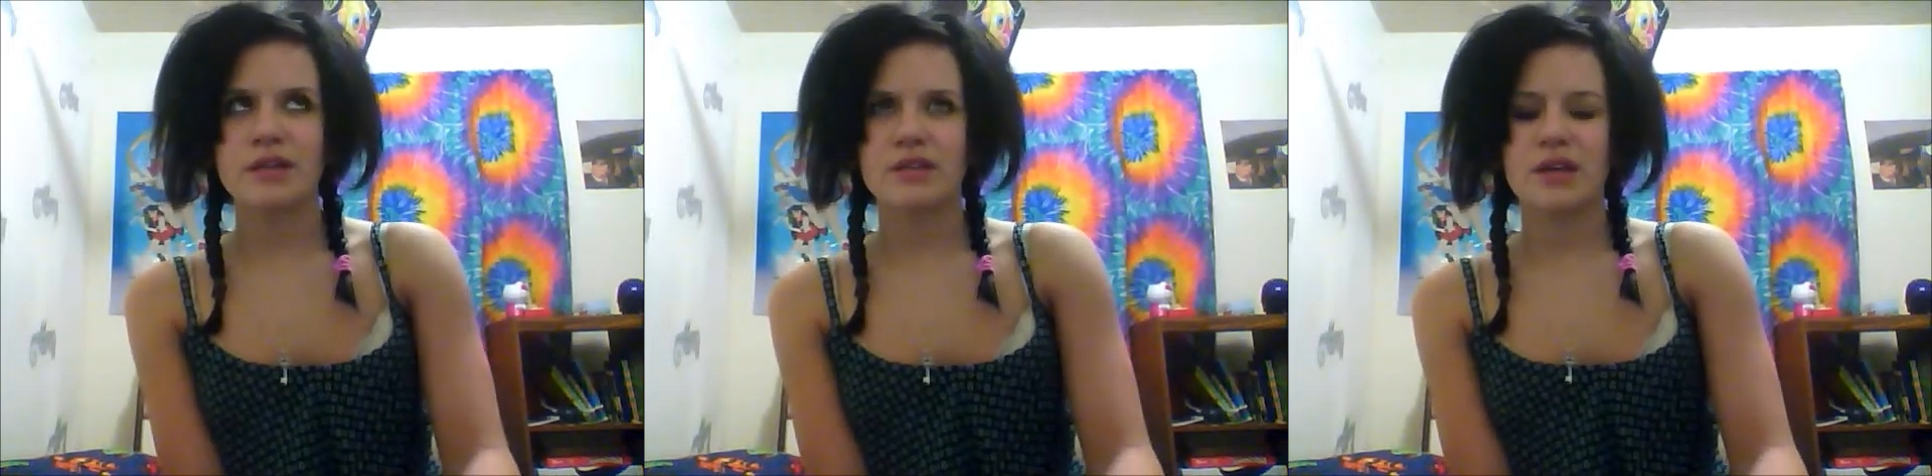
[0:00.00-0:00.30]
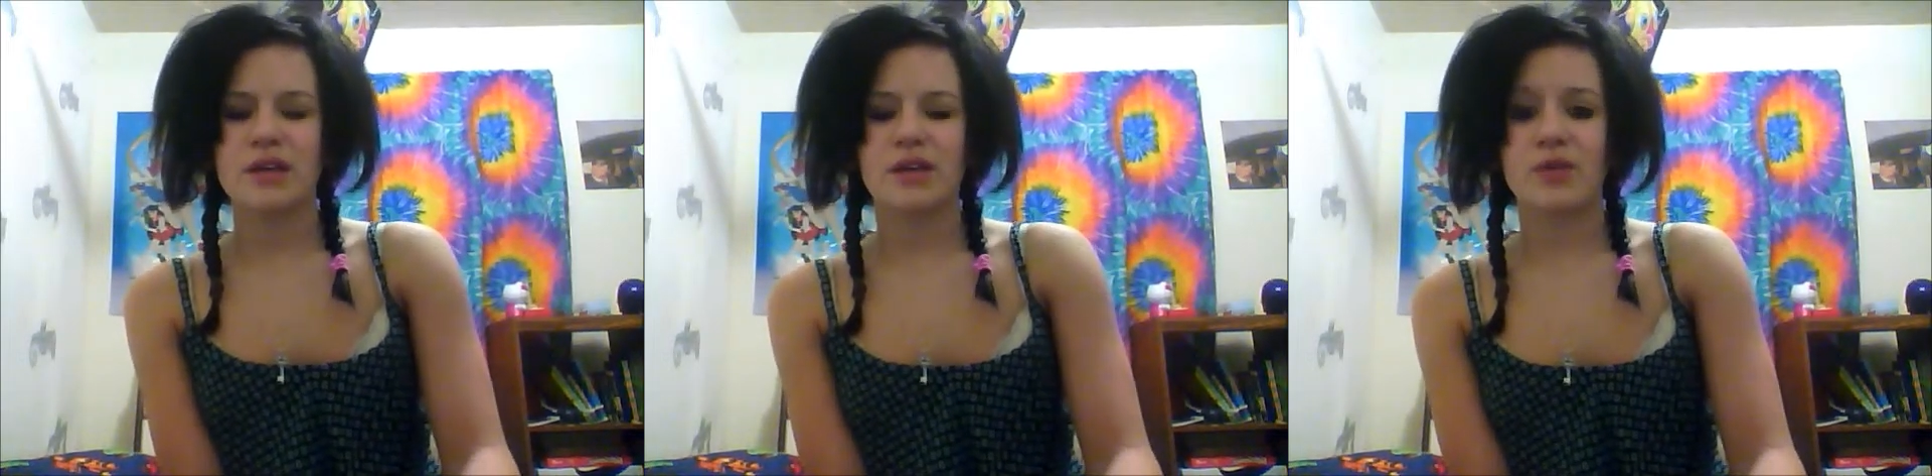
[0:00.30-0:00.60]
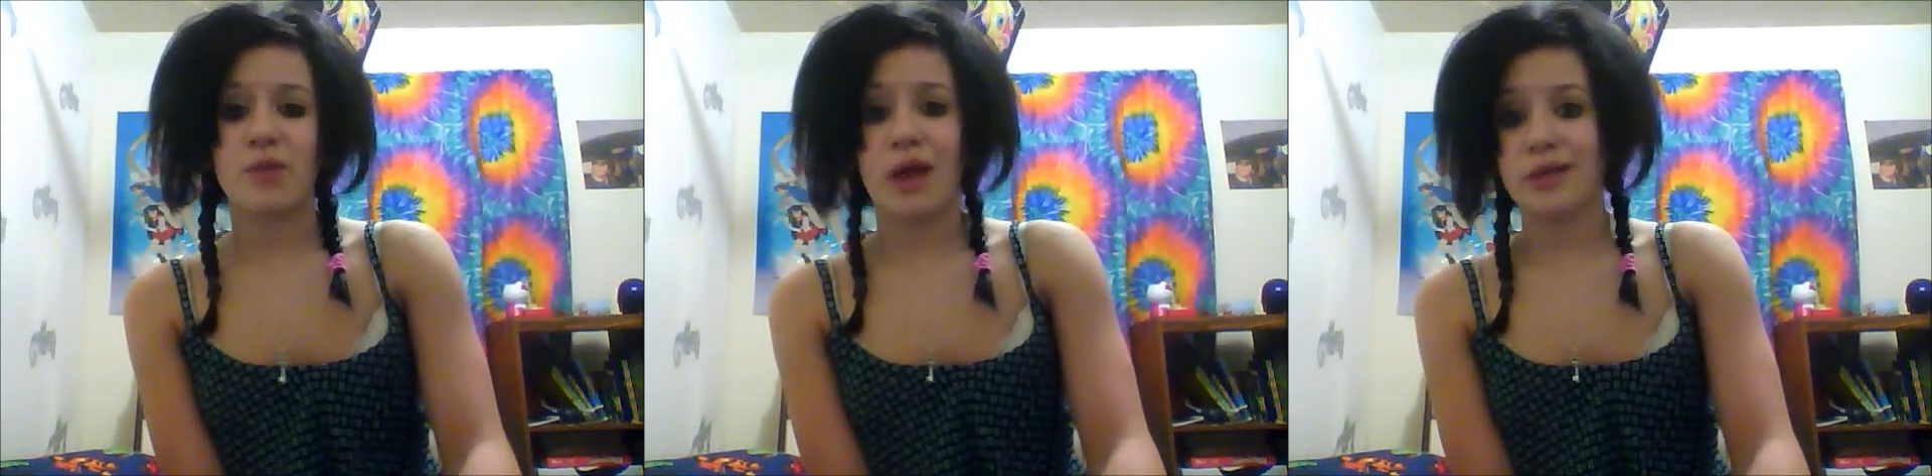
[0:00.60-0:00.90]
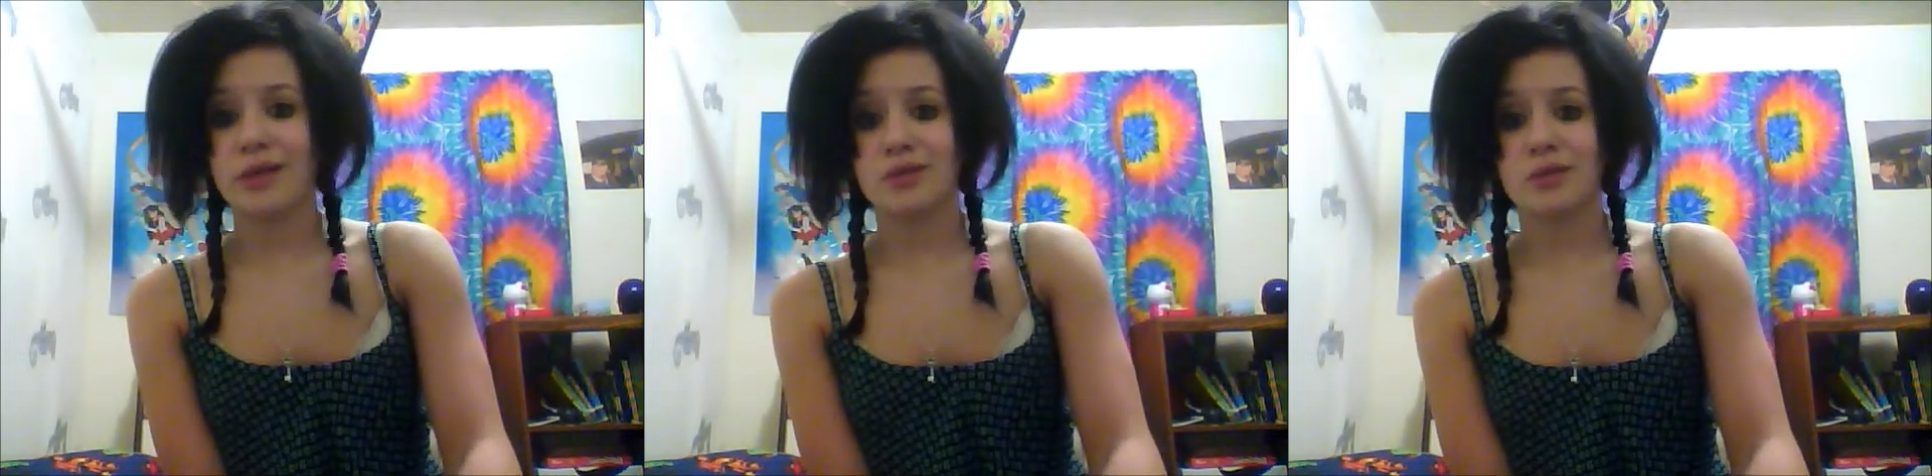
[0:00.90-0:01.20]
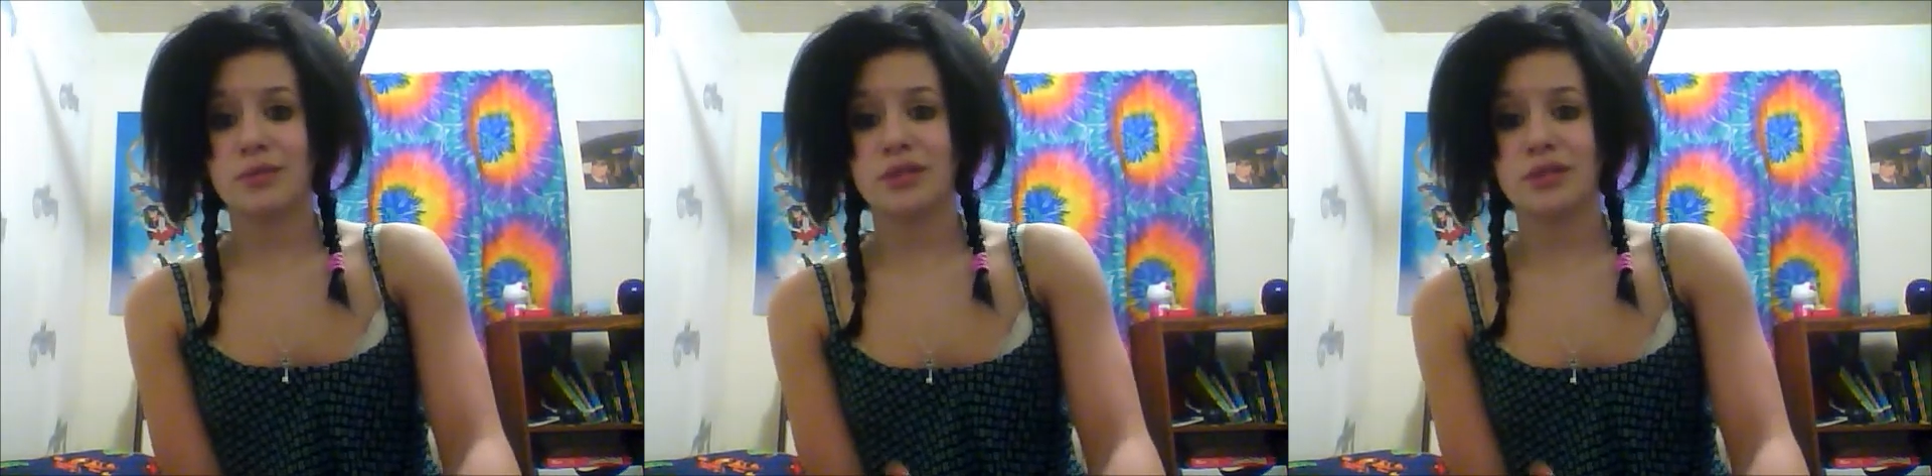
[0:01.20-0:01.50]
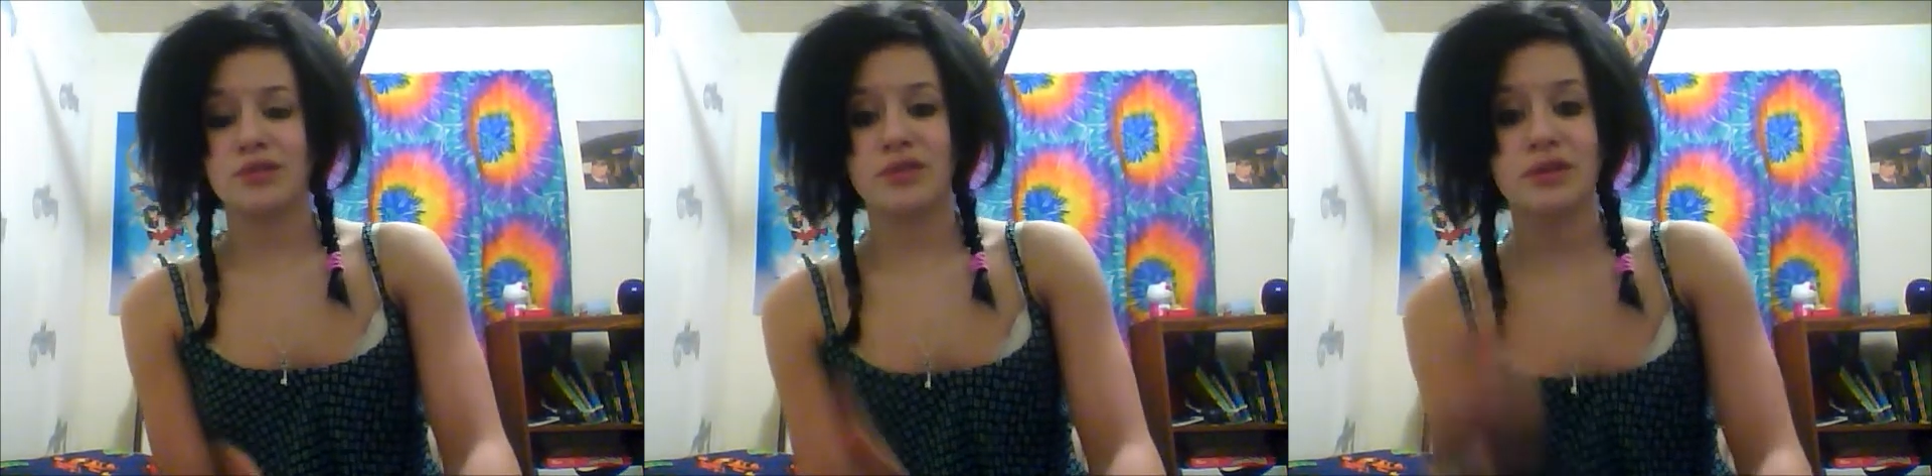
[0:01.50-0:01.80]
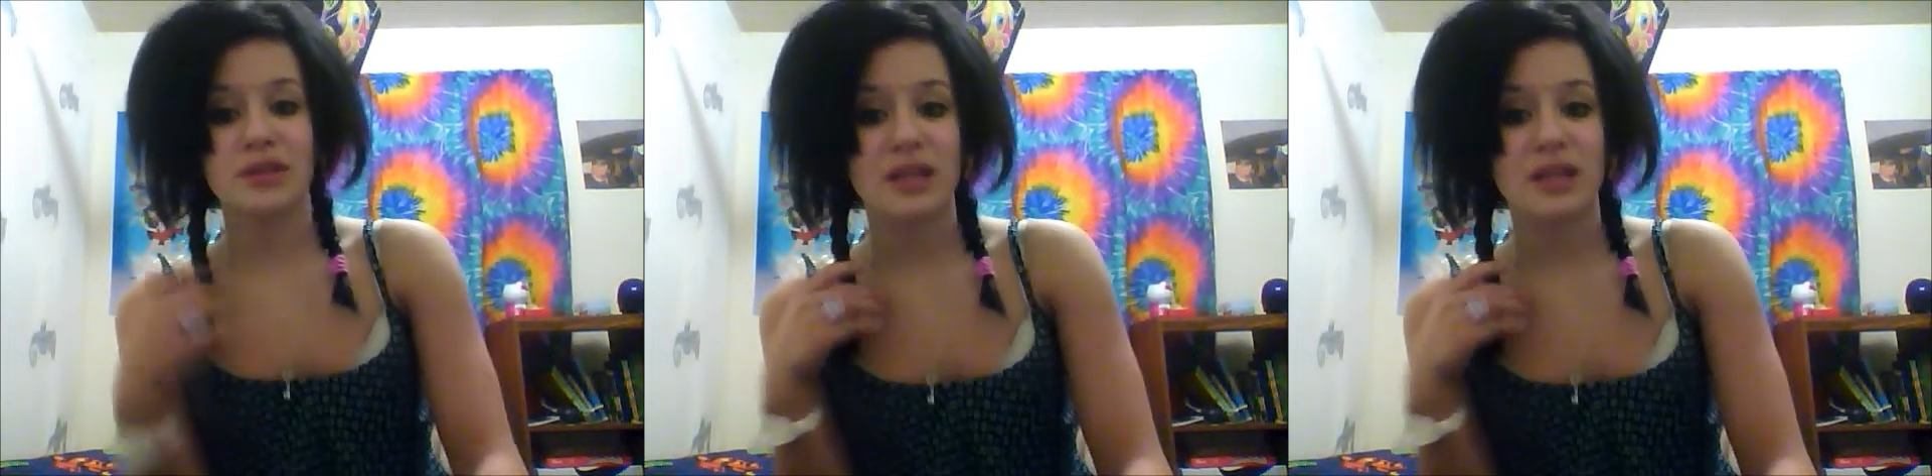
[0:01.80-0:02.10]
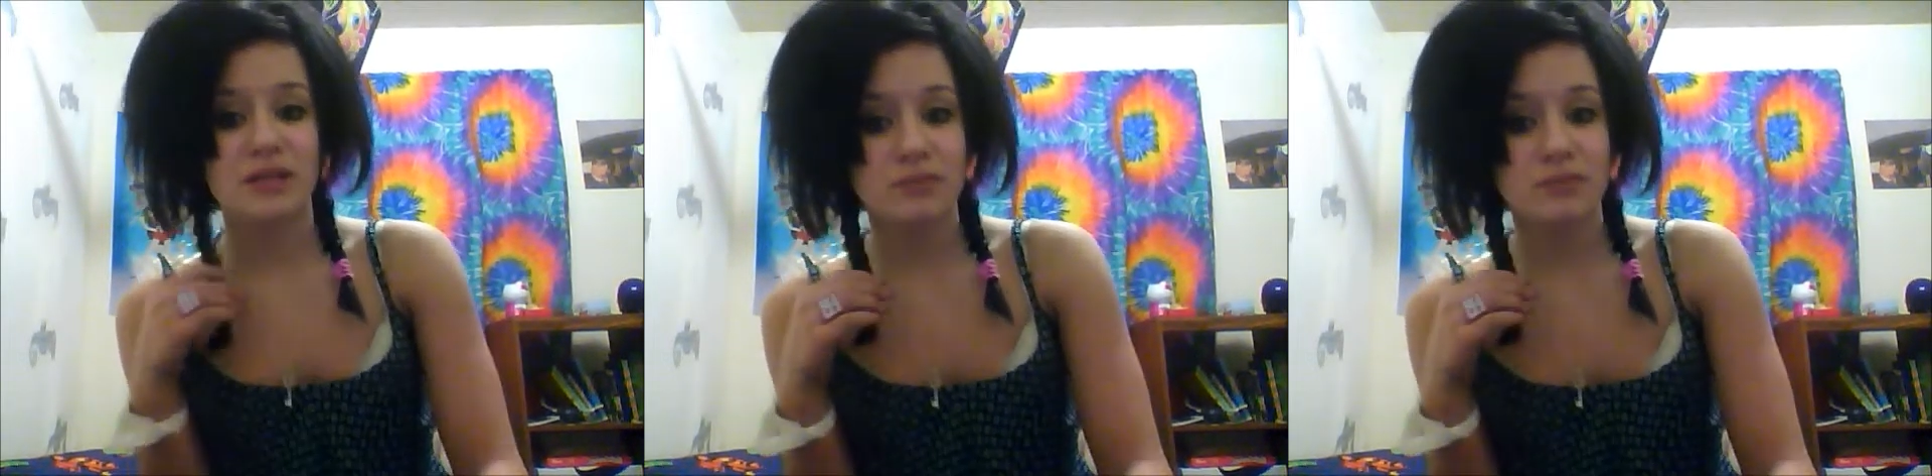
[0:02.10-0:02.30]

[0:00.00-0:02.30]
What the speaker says: I don't know why, it's just going to be different than